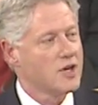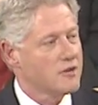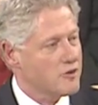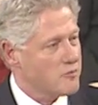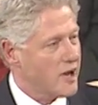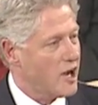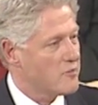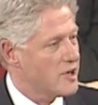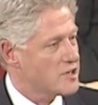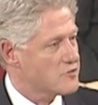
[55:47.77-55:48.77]
for
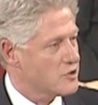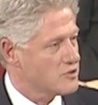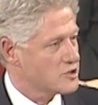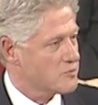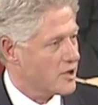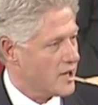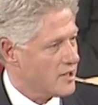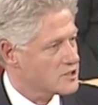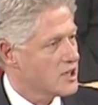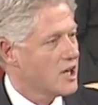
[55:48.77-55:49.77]
bio-based fuels and
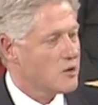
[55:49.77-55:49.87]
products.